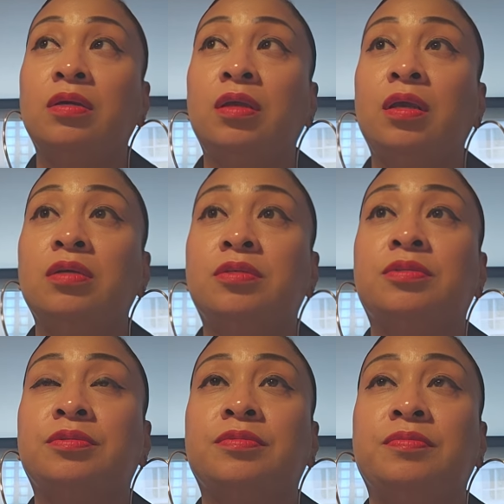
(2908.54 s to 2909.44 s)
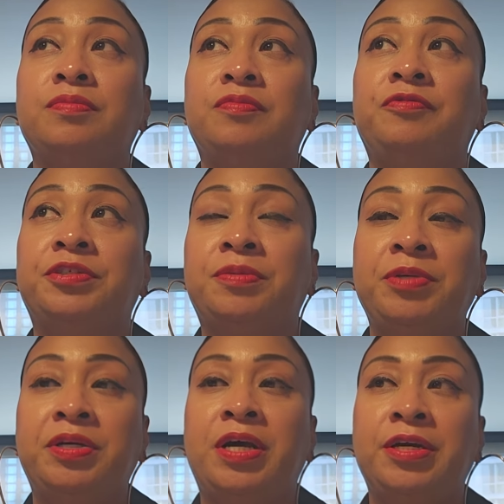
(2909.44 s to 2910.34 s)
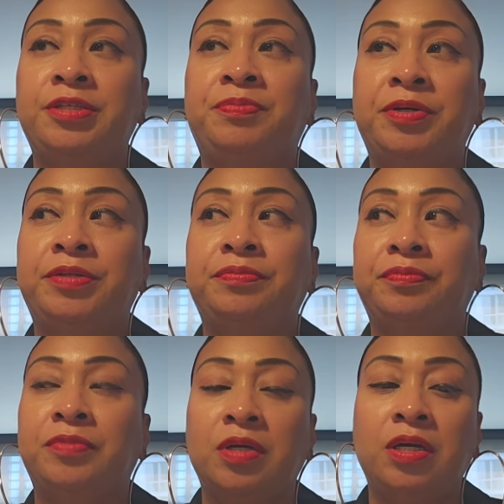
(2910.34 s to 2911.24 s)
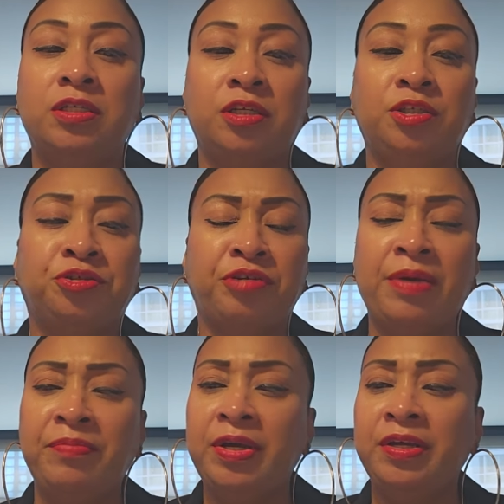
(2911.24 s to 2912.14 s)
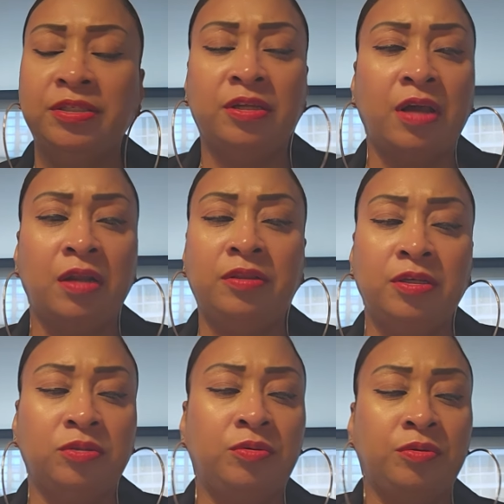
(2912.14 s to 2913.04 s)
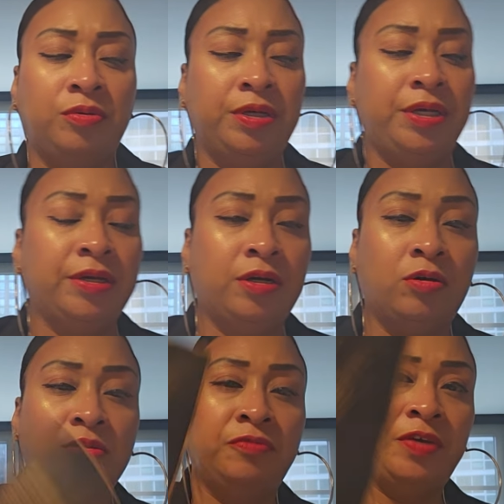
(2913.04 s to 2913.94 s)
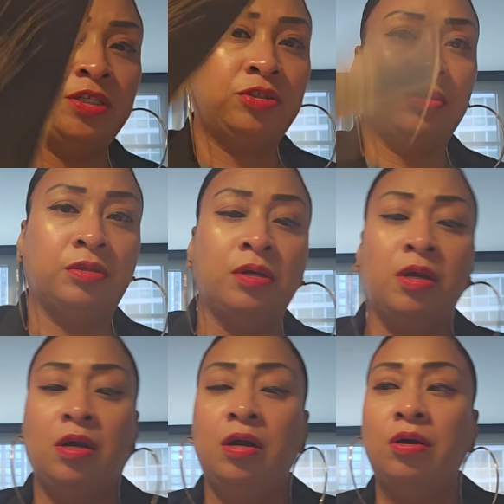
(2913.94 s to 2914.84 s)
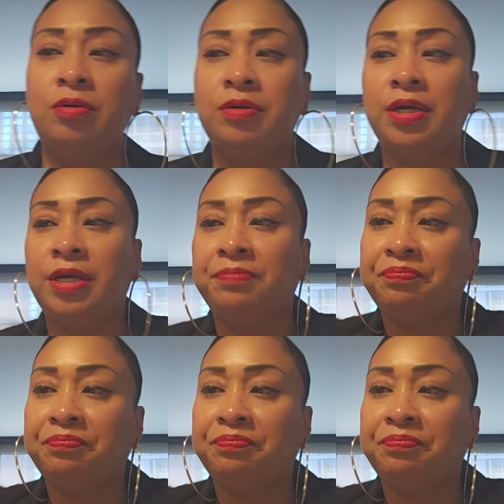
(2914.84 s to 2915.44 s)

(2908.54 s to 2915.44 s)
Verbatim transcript: Yes, for some of you guys, but there's an entrapment. There's a lot of things going on here. Cultivation. Okay.